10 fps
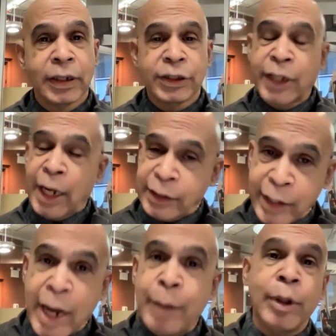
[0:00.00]

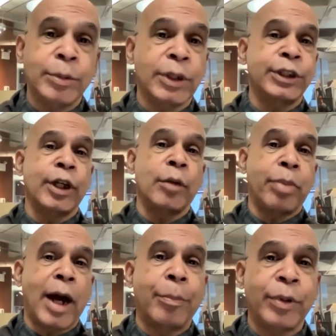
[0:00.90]
Stacey Abrams is still
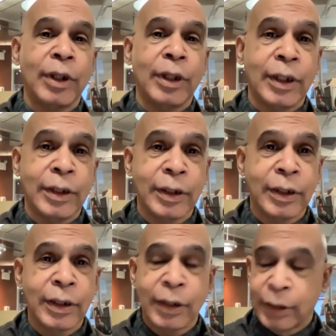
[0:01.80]
popular.
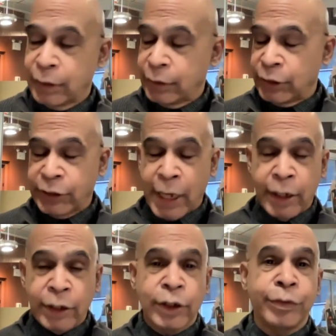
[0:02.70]
The
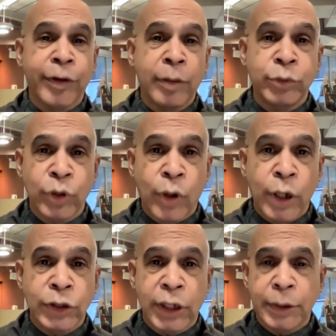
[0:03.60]
senator from
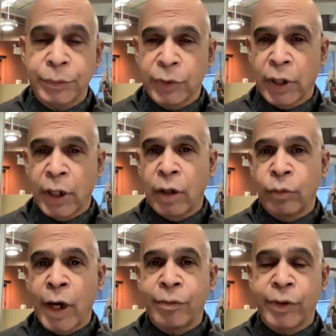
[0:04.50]
Georgia,
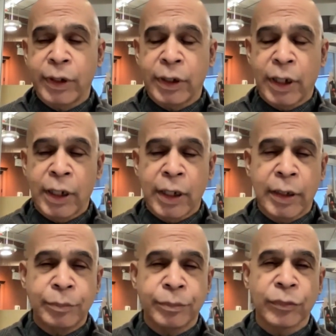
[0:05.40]
Reverend